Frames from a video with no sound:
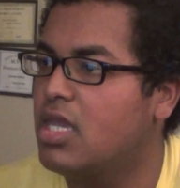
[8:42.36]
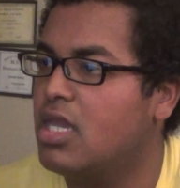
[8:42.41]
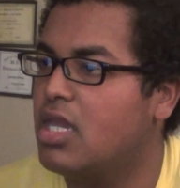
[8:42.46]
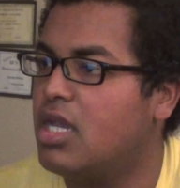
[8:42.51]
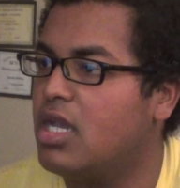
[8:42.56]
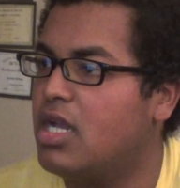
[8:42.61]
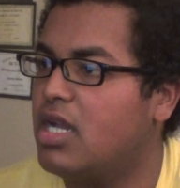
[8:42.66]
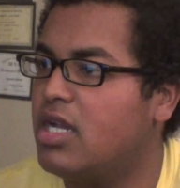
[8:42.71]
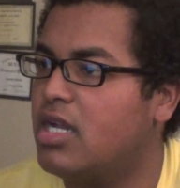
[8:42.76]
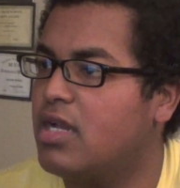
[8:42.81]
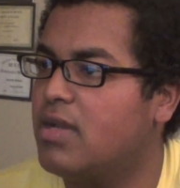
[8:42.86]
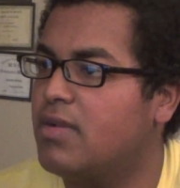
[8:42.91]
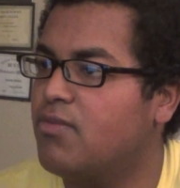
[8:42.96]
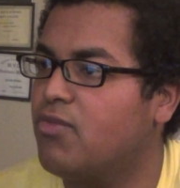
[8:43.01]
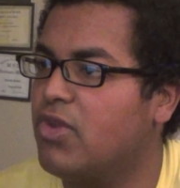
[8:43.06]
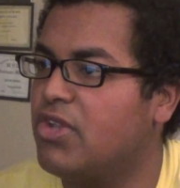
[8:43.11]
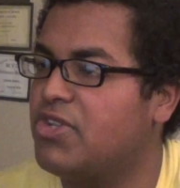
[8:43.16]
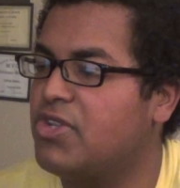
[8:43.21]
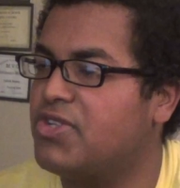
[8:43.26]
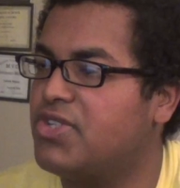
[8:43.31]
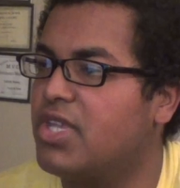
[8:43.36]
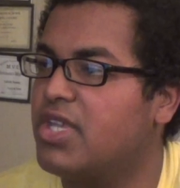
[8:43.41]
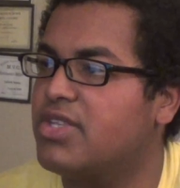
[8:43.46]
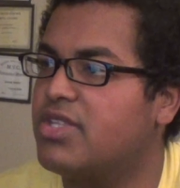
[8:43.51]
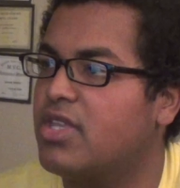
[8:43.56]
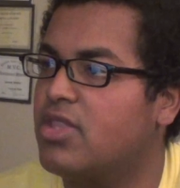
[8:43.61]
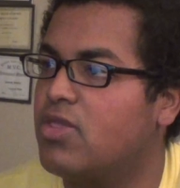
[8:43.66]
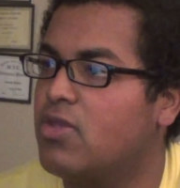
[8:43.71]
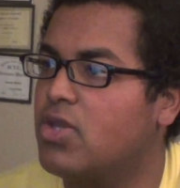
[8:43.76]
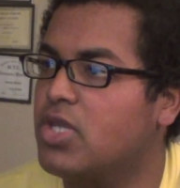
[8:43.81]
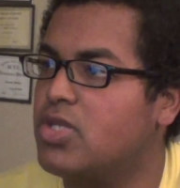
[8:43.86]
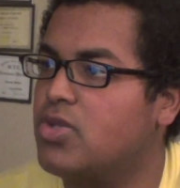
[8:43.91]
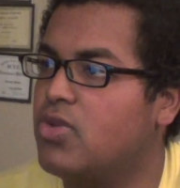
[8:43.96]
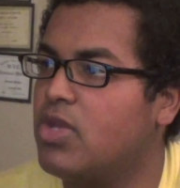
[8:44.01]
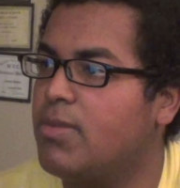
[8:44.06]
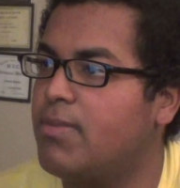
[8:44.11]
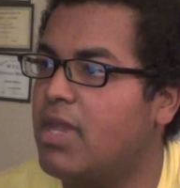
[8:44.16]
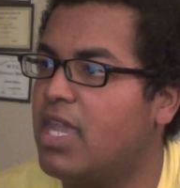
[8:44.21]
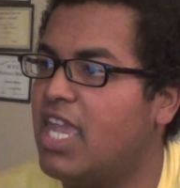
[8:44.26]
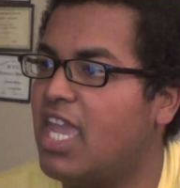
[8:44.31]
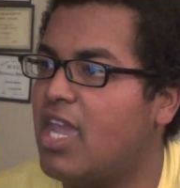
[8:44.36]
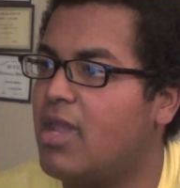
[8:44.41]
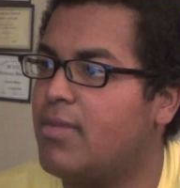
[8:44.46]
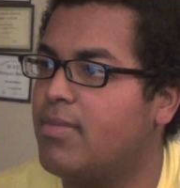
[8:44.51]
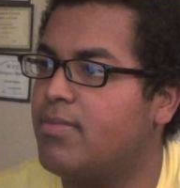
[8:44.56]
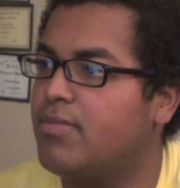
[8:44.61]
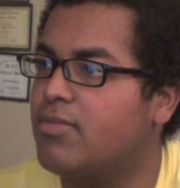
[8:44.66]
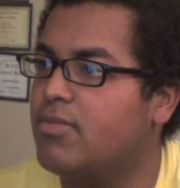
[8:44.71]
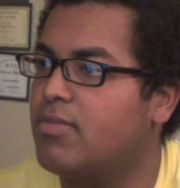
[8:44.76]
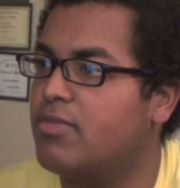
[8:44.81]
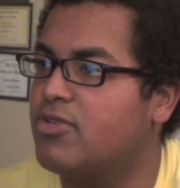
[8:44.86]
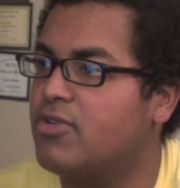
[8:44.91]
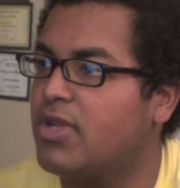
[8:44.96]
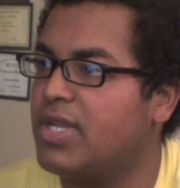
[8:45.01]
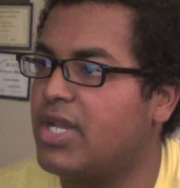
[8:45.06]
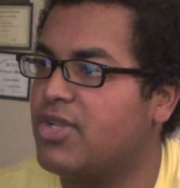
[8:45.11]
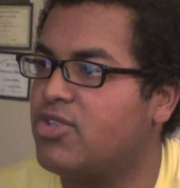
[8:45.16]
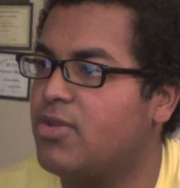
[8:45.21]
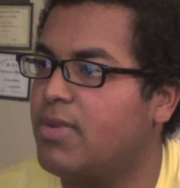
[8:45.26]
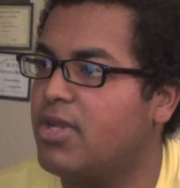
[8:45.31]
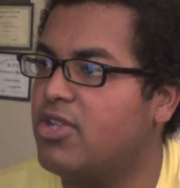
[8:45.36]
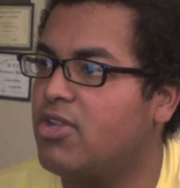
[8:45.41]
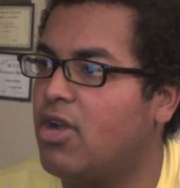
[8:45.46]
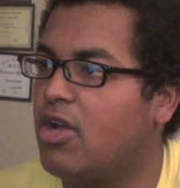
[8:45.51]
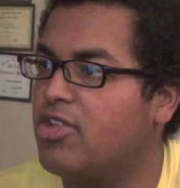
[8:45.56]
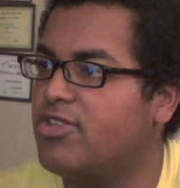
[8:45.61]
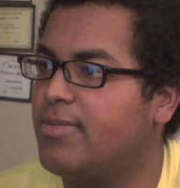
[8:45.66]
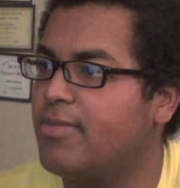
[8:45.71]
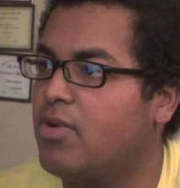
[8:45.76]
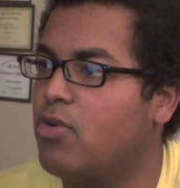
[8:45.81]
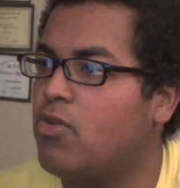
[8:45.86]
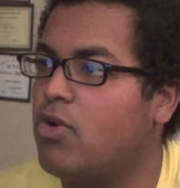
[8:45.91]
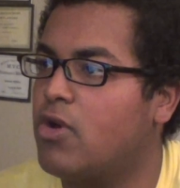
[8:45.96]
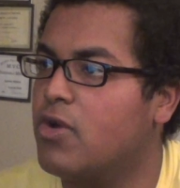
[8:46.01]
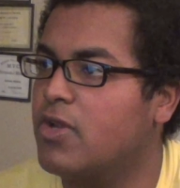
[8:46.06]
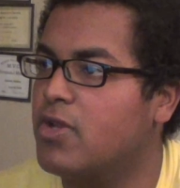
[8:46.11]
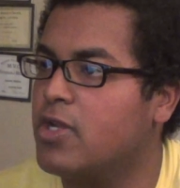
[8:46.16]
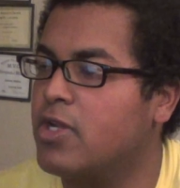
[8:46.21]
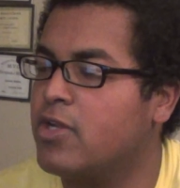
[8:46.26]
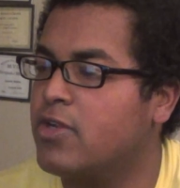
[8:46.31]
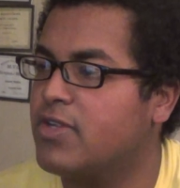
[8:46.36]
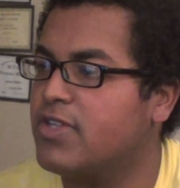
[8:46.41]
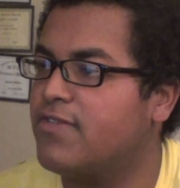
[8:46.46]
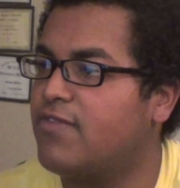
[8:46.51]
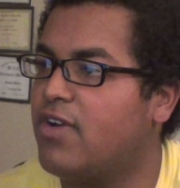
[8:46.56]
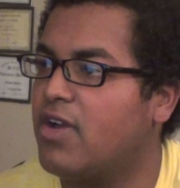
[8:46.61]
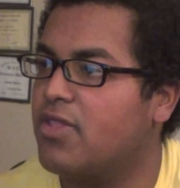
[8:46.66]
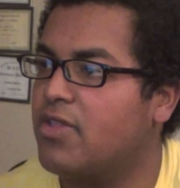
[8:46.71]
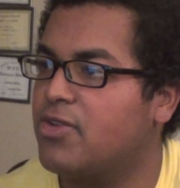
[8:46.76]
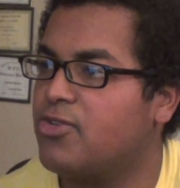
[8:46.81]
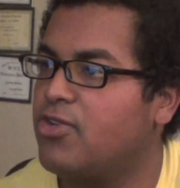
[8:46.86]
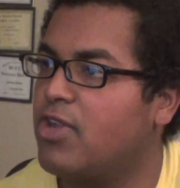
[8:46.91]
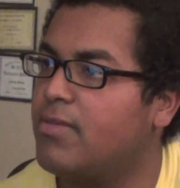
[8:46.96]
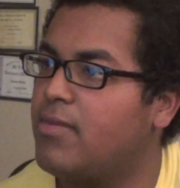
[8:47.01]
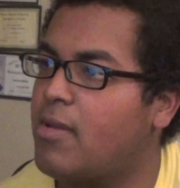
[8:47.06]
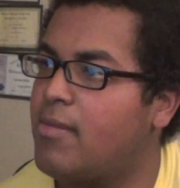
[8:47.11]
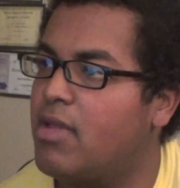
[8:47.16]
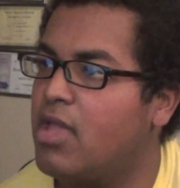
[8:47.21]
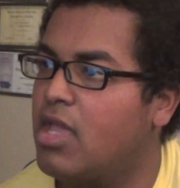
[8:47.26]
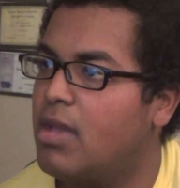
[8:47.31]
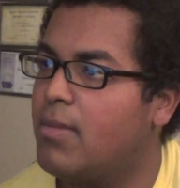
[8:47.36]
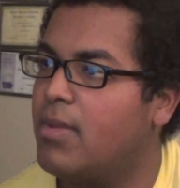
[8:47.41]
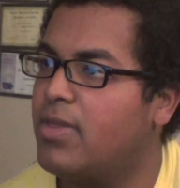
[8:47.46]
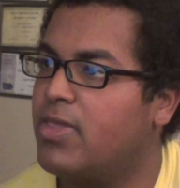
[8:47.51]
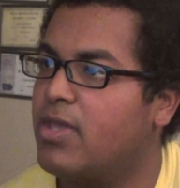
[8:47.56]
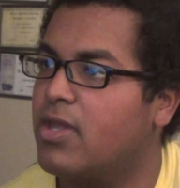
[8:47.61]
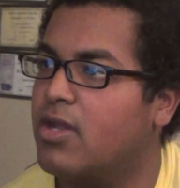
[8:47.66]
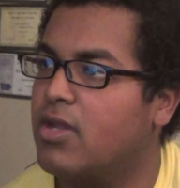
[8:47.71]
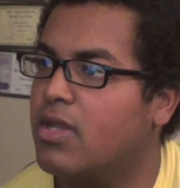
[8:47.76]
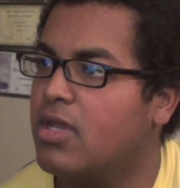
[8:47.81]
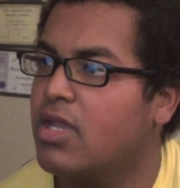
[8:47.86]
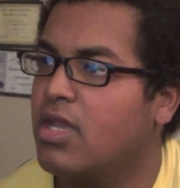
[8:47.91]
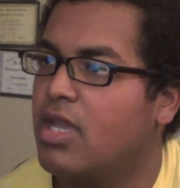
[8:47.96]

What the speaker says: Riju says, "Those three may have turned out to be the ultimate warriors father dreamed of, but they're